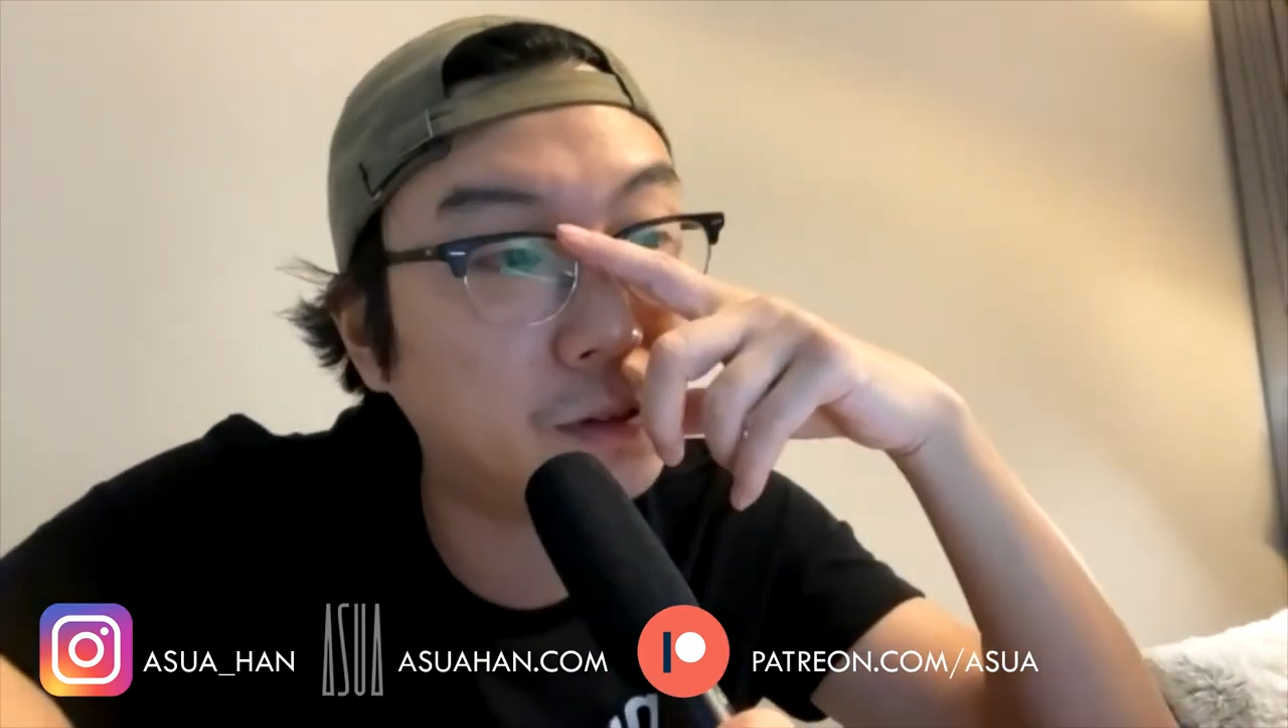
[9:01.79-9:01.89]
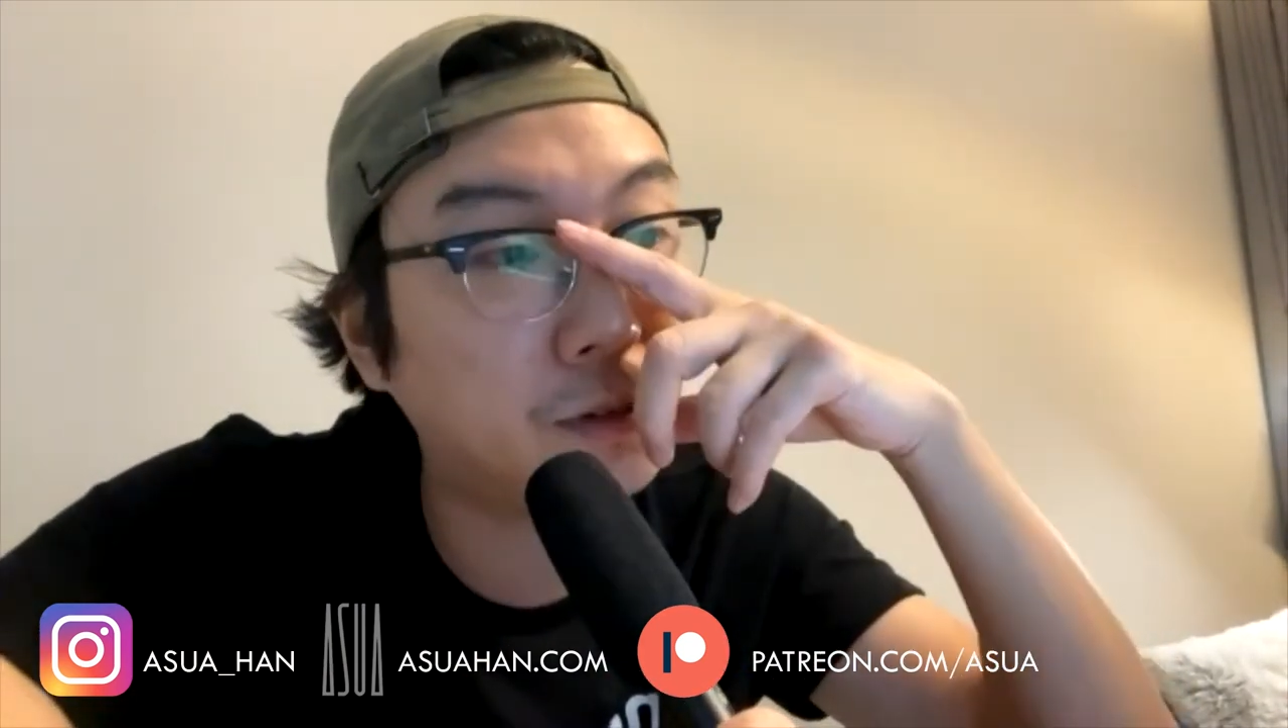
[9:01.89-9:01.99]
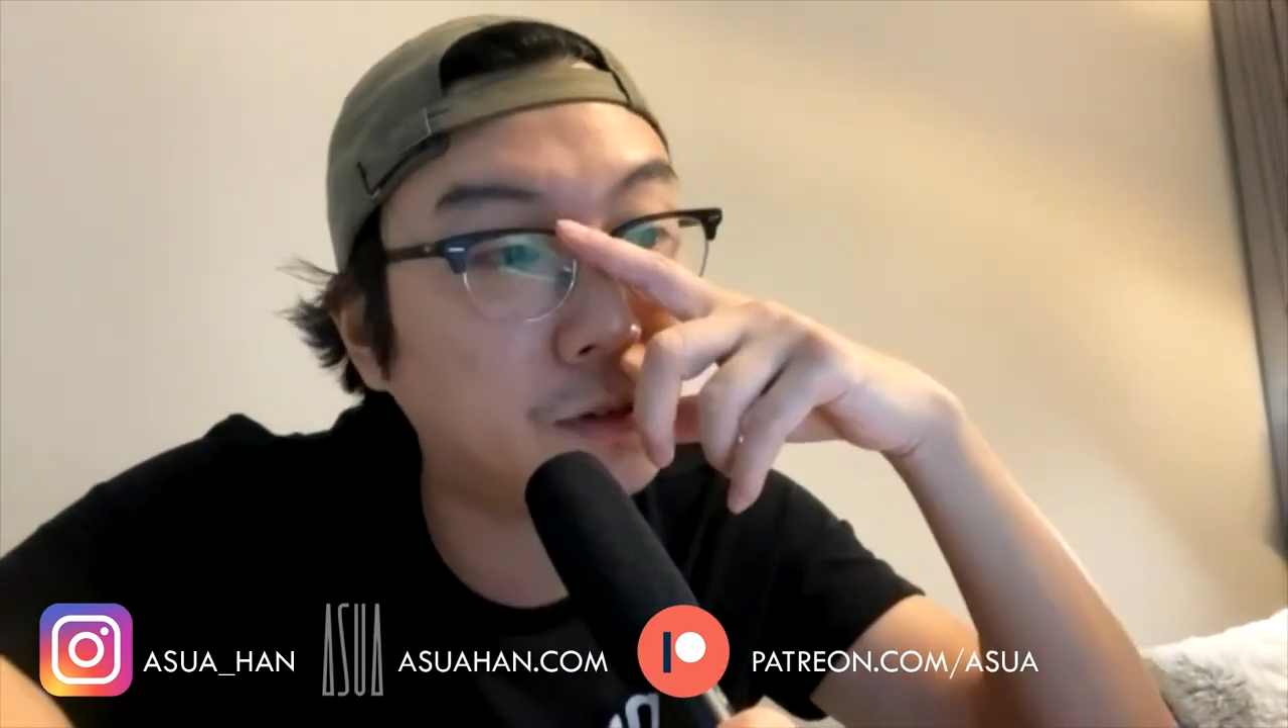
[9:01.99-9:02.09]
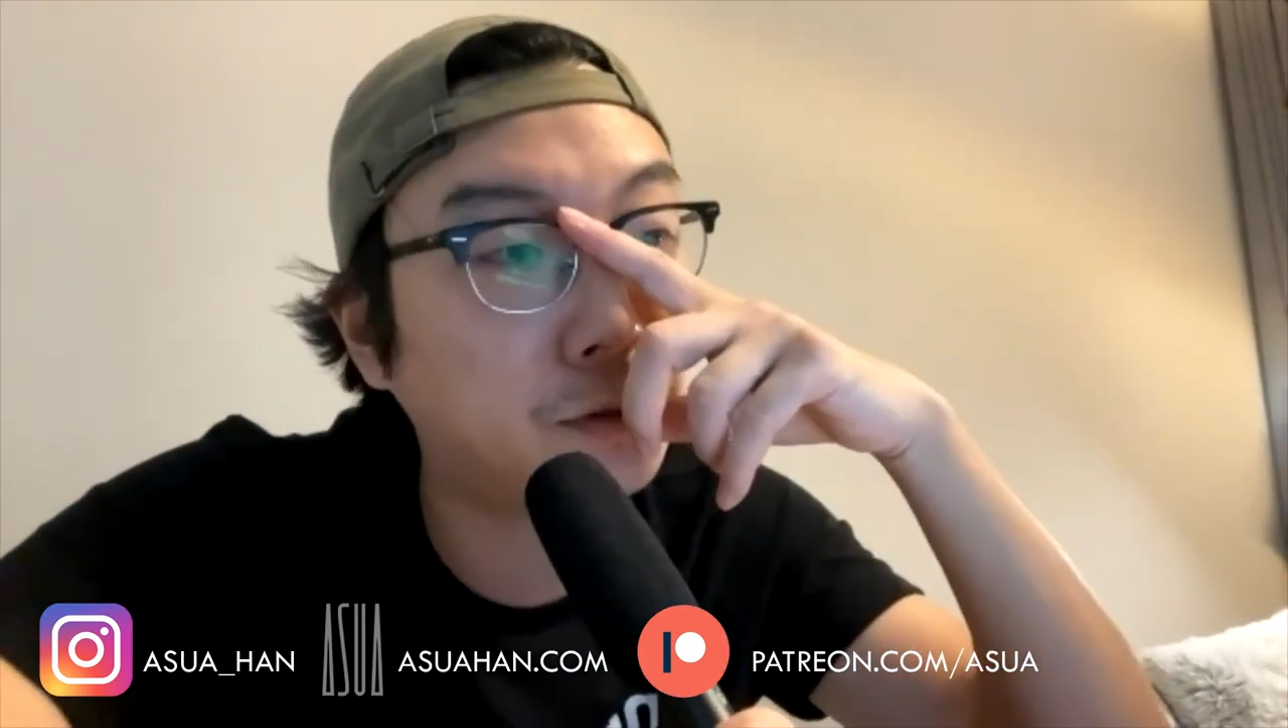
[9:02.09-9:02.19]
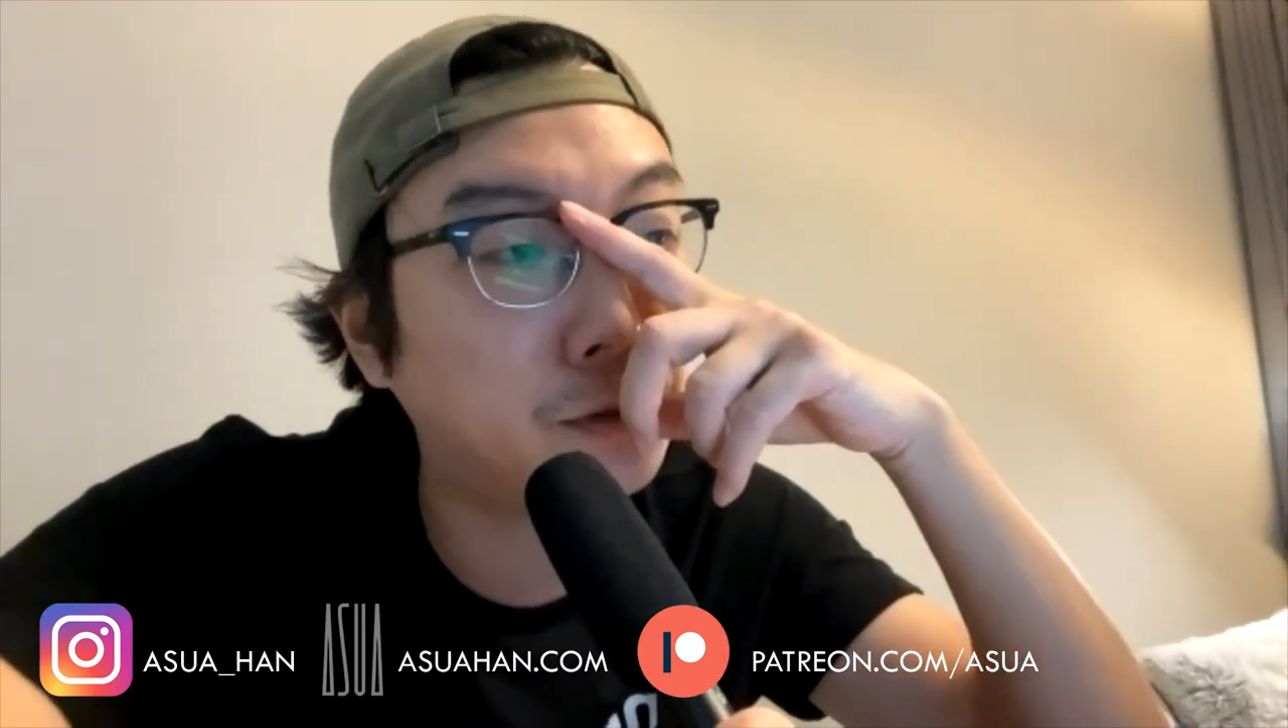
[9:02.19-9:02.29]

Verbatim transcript: for